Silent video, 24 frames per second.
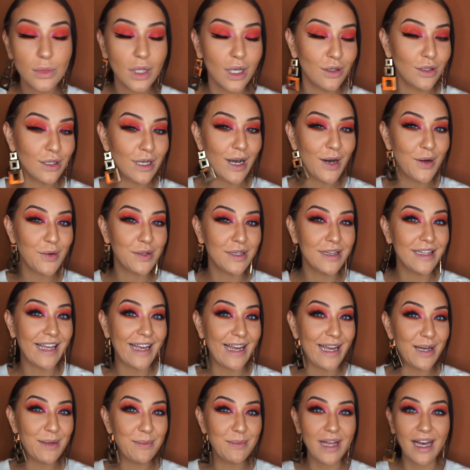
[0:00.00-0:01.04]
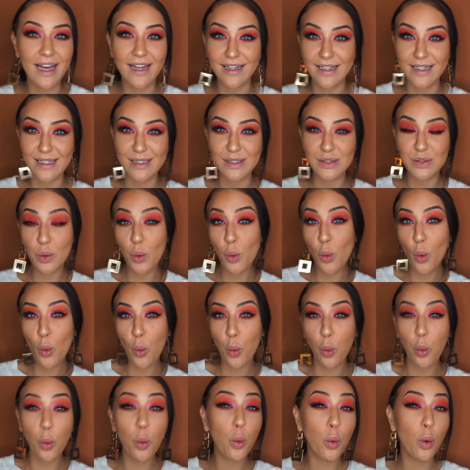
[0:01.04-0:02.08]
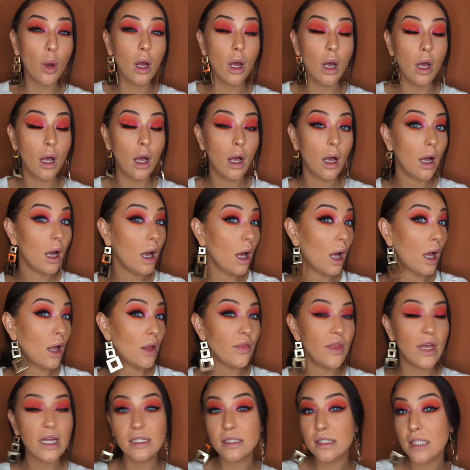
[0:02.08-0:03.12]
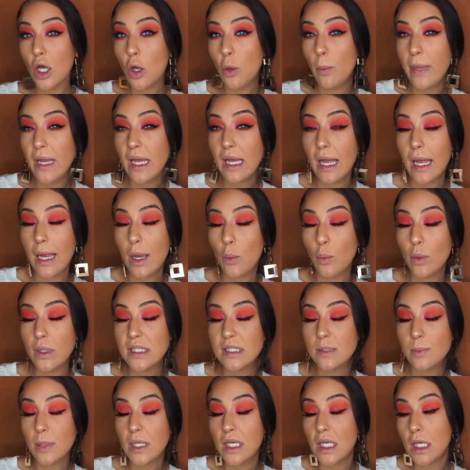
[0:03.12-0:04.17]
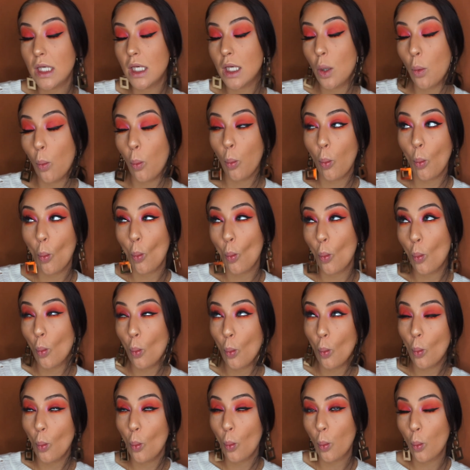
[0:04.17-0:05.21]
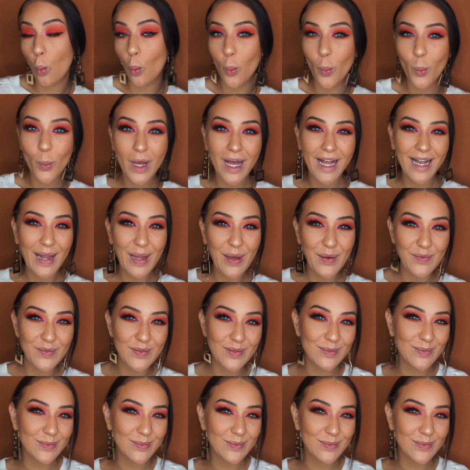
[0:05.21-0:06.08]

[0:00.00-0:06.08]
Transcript: Look how glam that is. Ooh, they're so big and wispy. I love.